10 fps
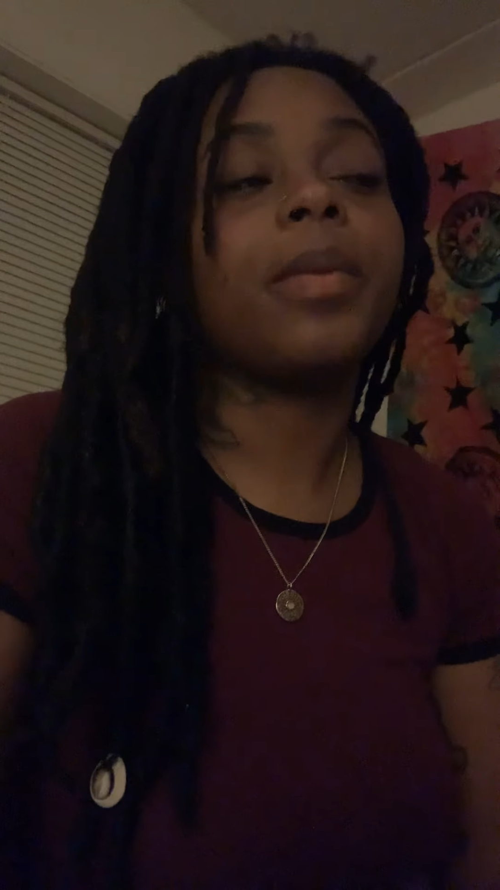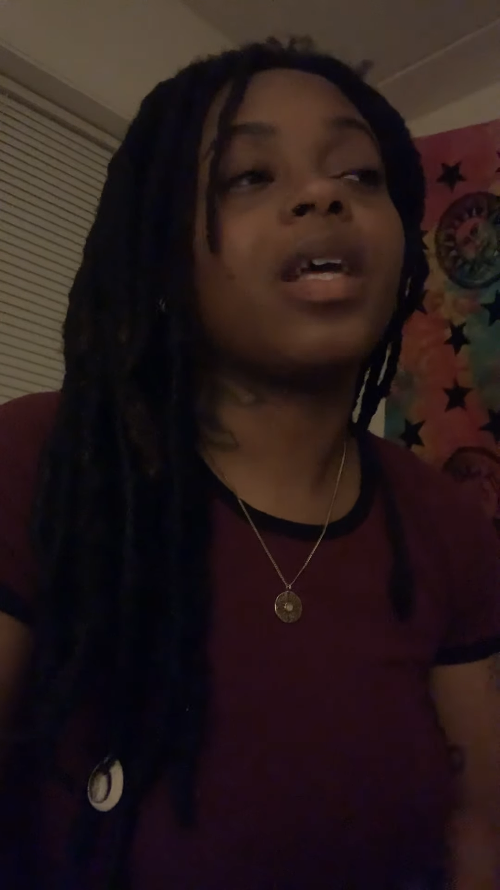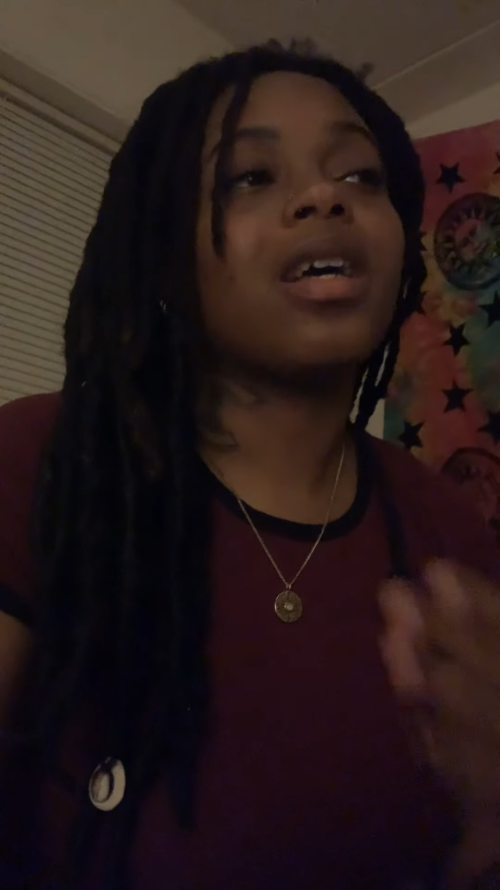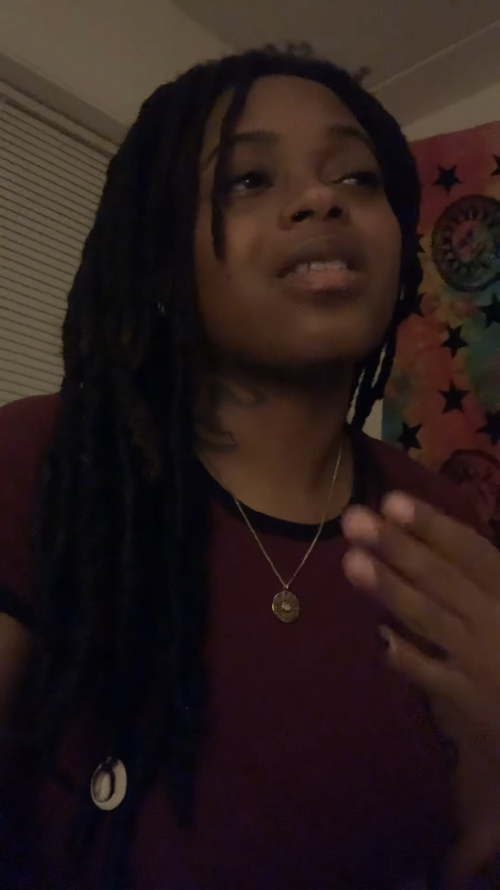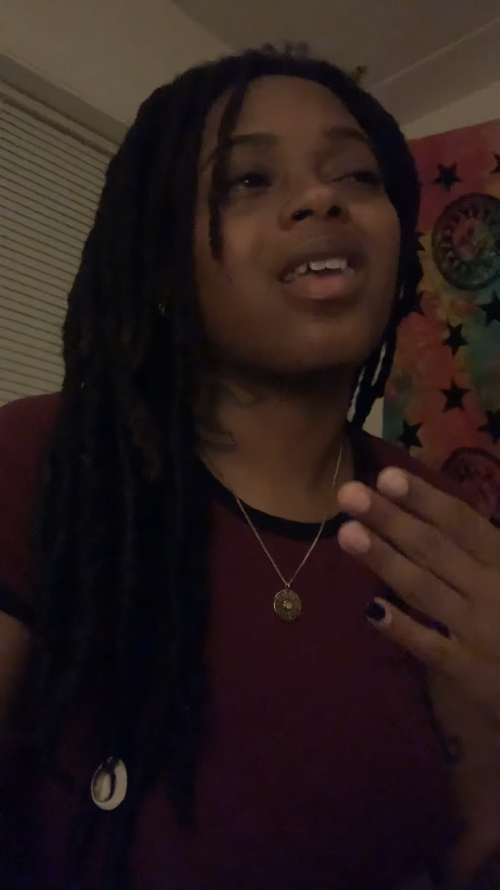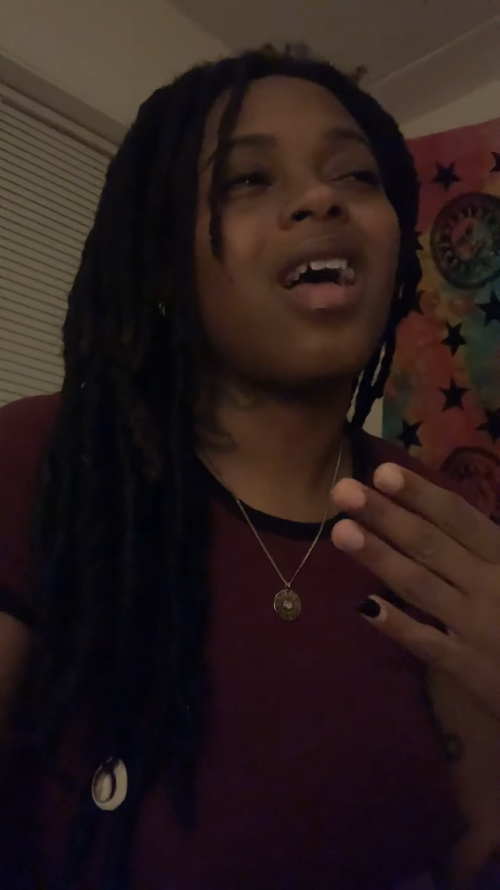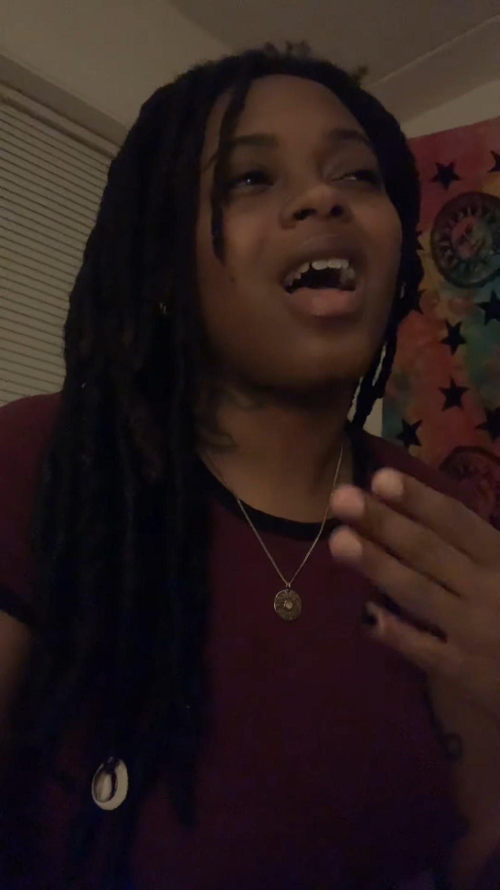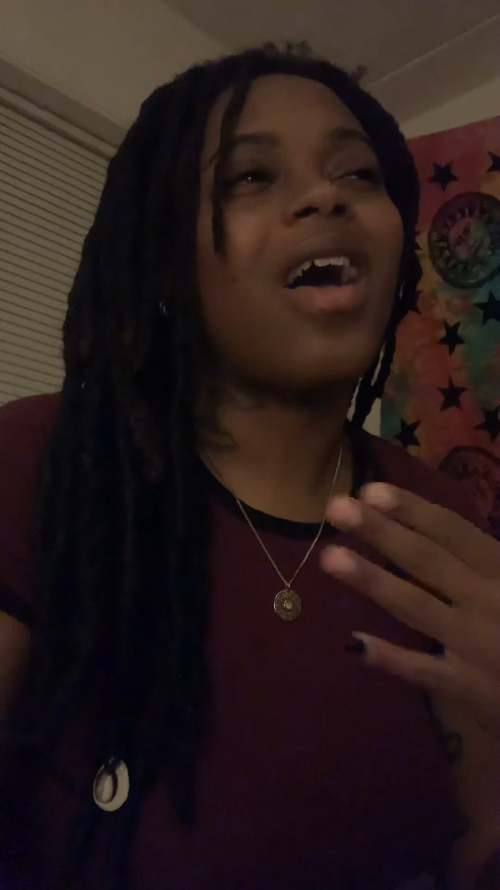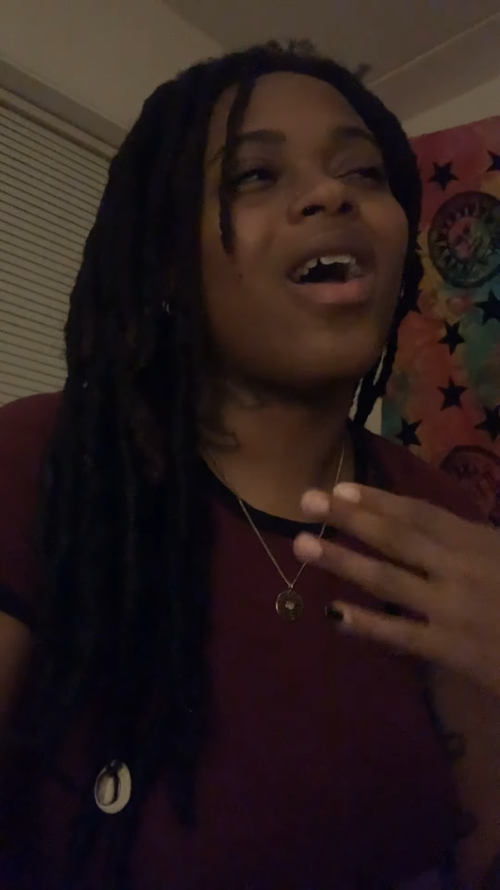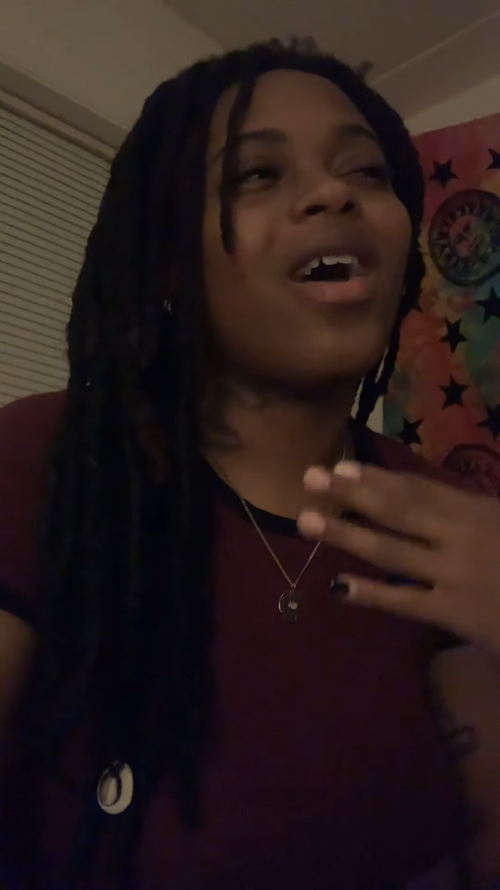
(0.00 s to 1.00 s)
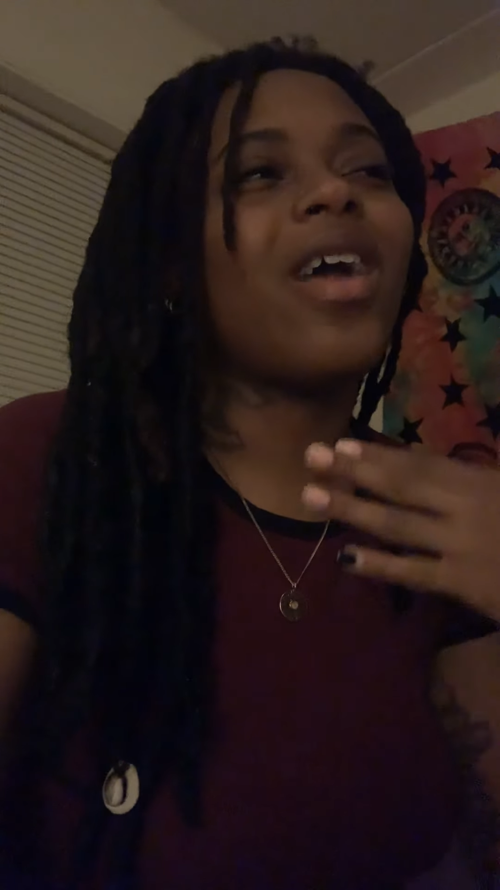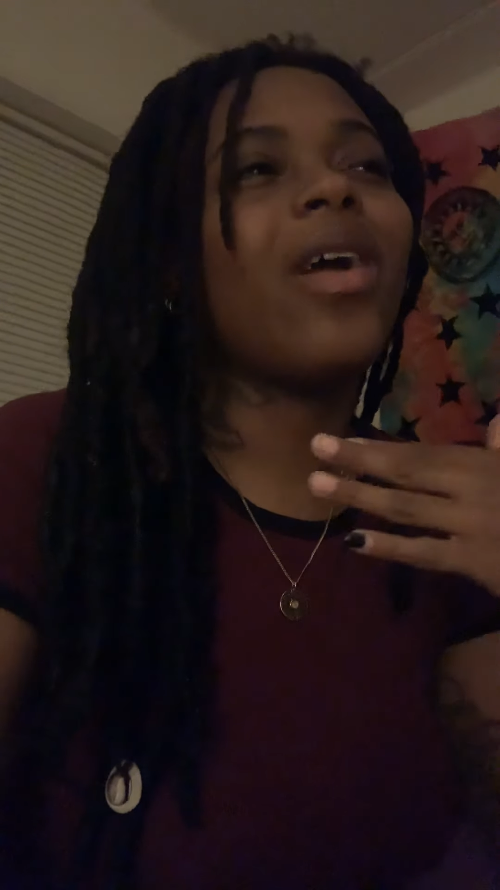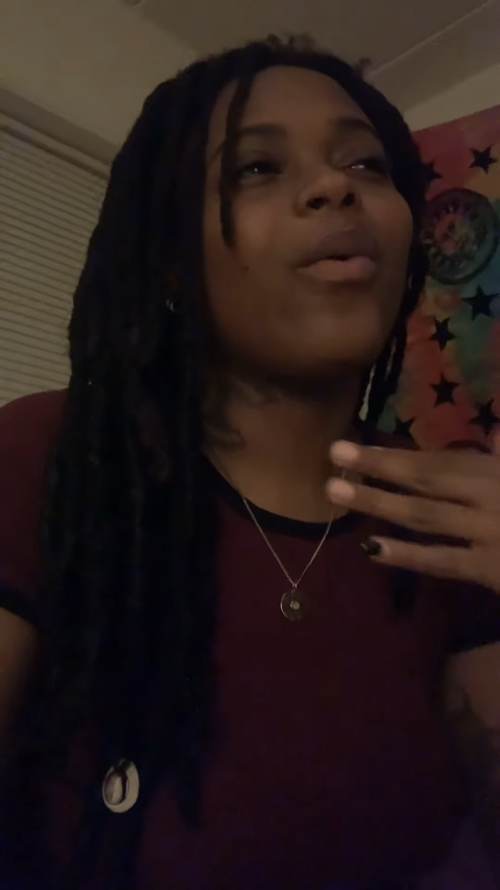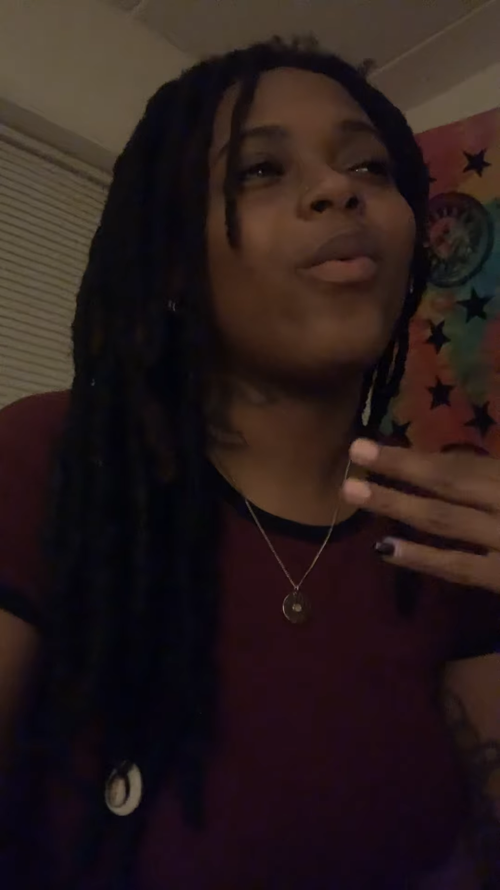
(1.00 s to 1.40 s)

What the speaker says: because I,